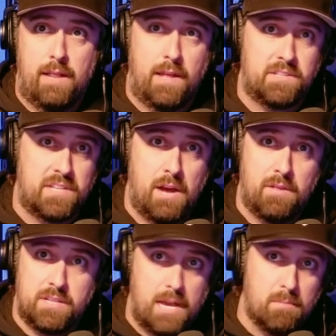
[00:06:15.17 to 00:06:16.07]
That's now
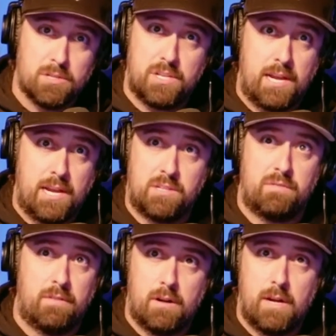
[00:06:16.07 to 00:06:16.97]
the table stakes
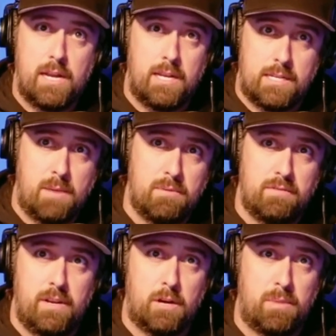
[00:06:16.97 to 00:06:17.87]
for any type of
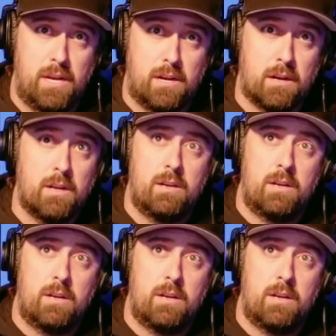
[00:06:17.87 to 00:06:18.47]
near peer